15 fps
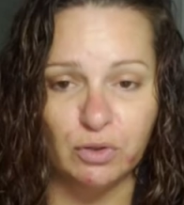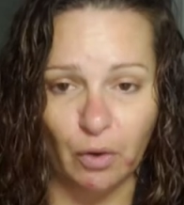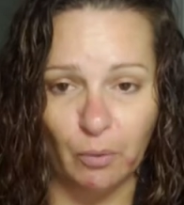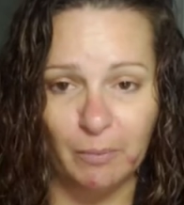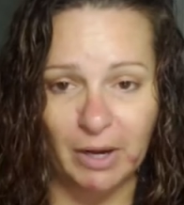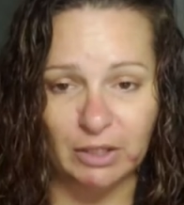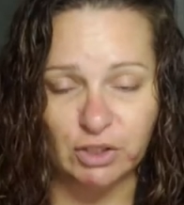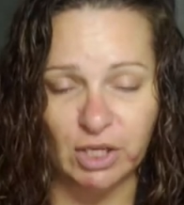
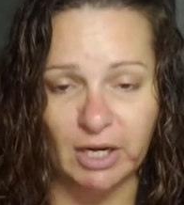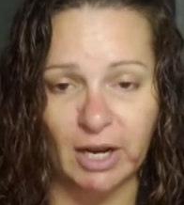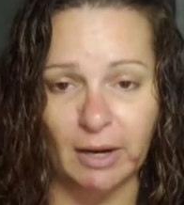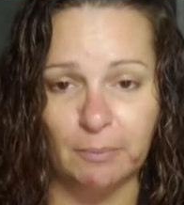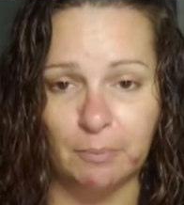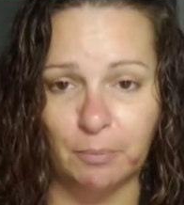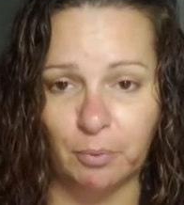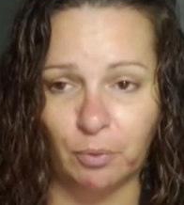much, and
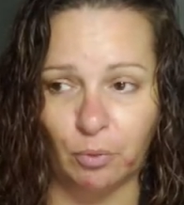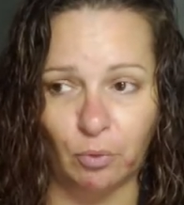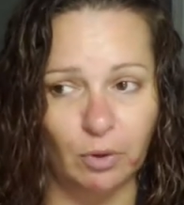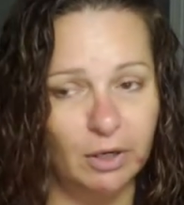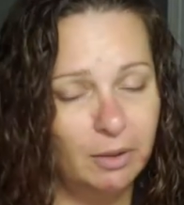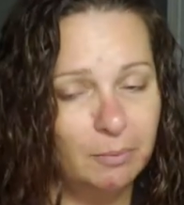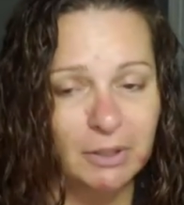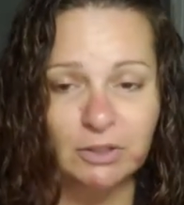I
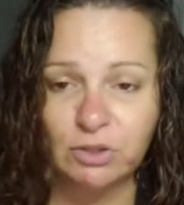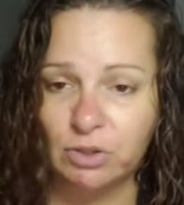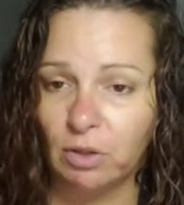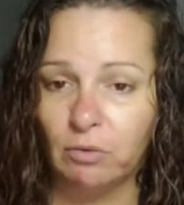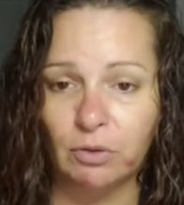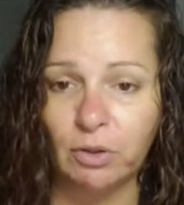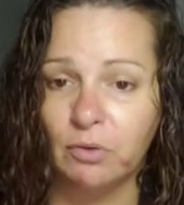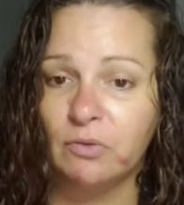pretty much
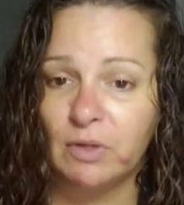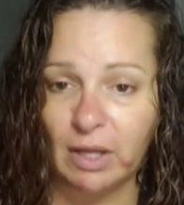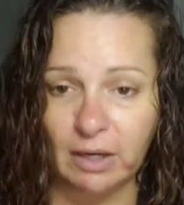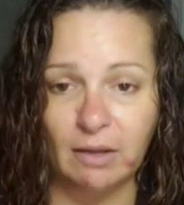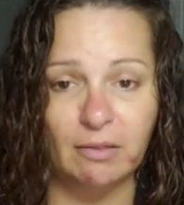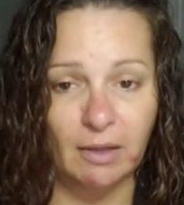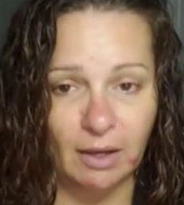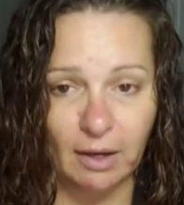don't use
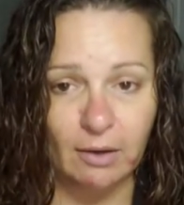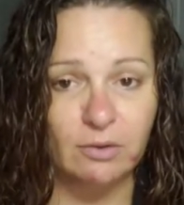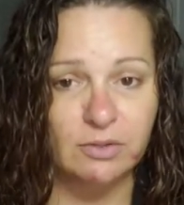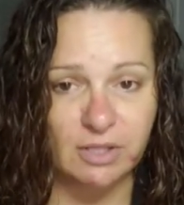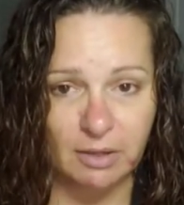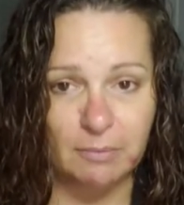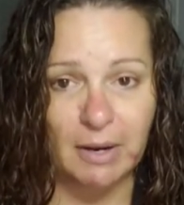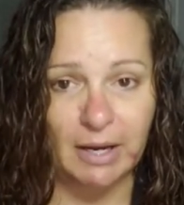anything else
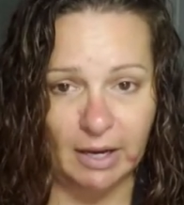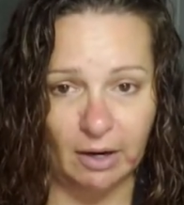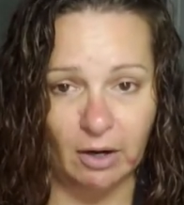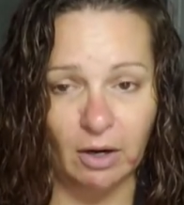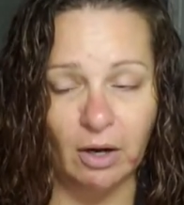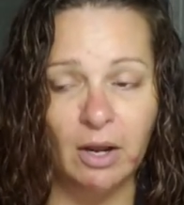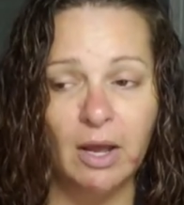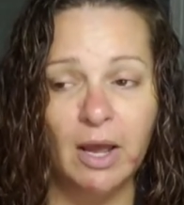in my
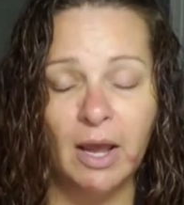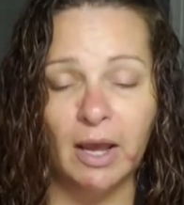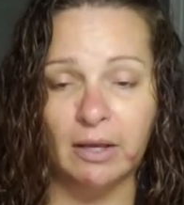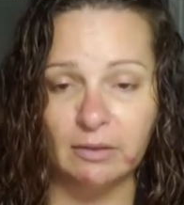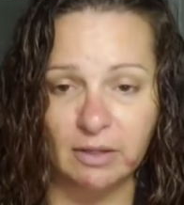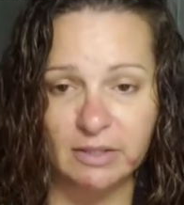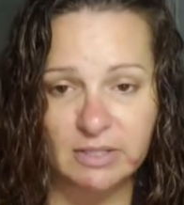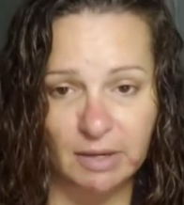hair
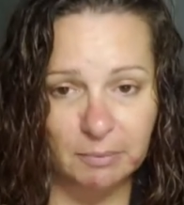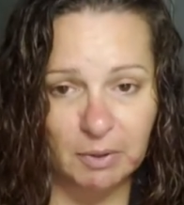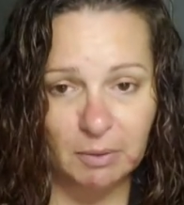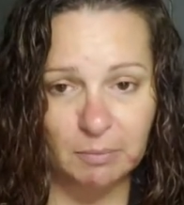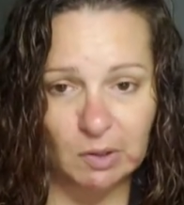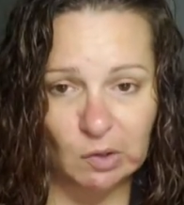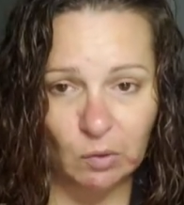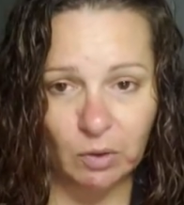unless I'm going to
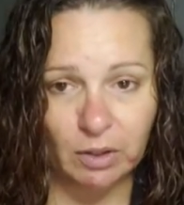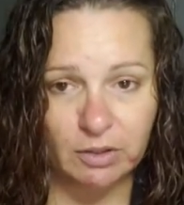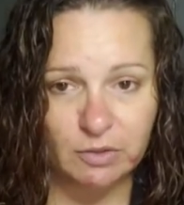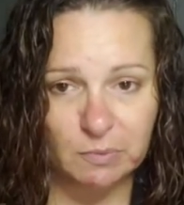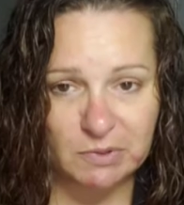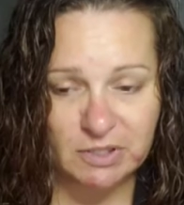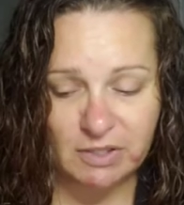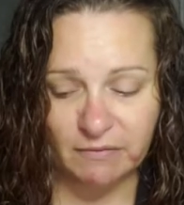be doing a
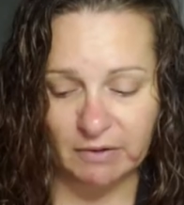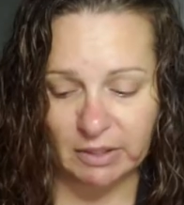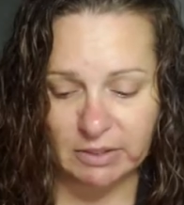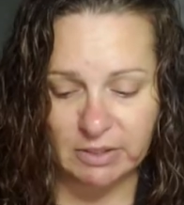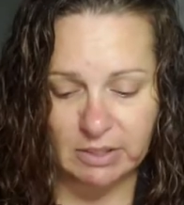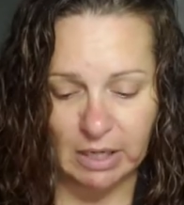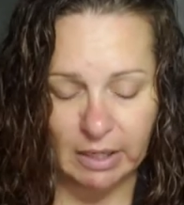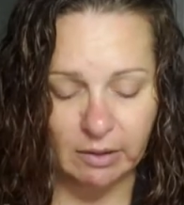specific
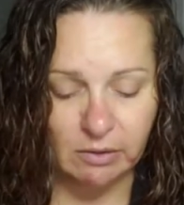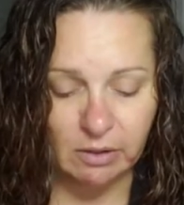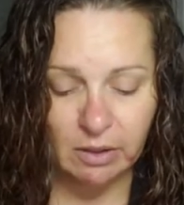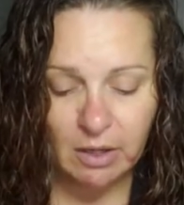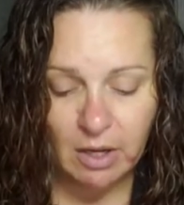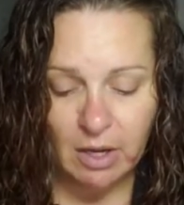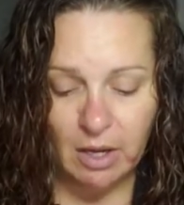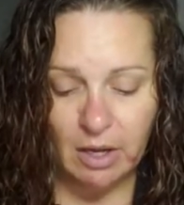style,
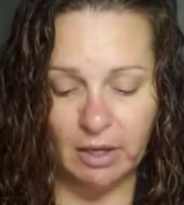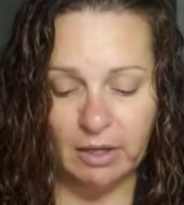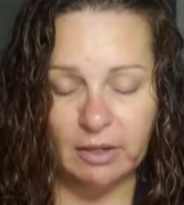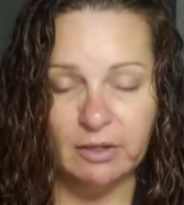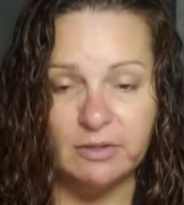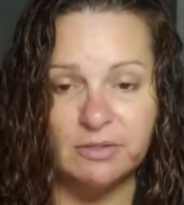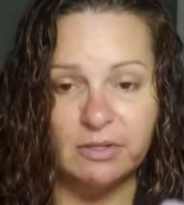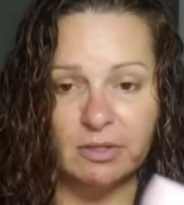
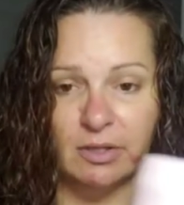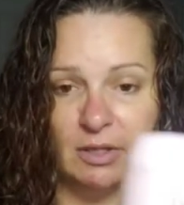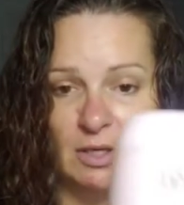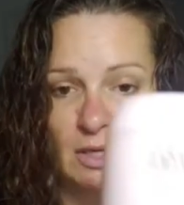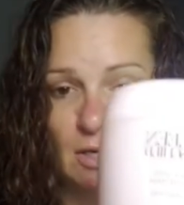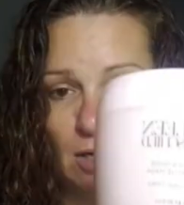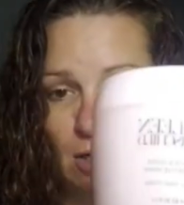is the